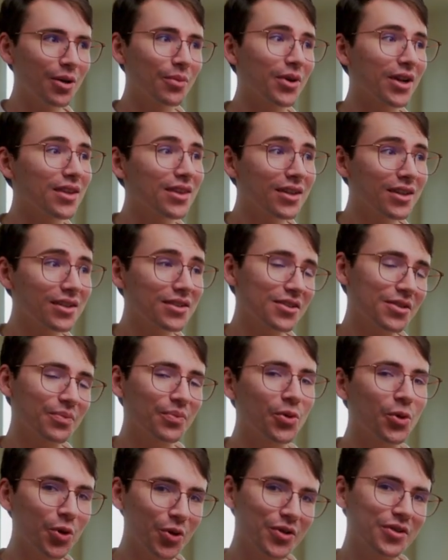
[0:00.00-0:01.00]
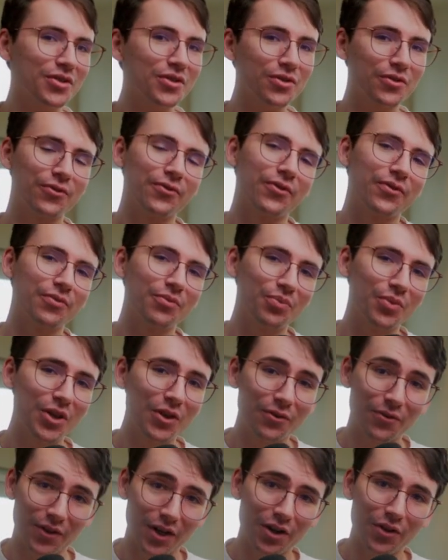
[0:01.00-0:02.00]
But I think it's important to
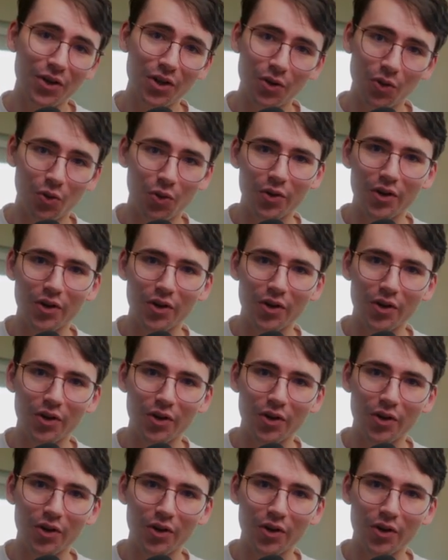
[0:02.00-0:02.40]
be very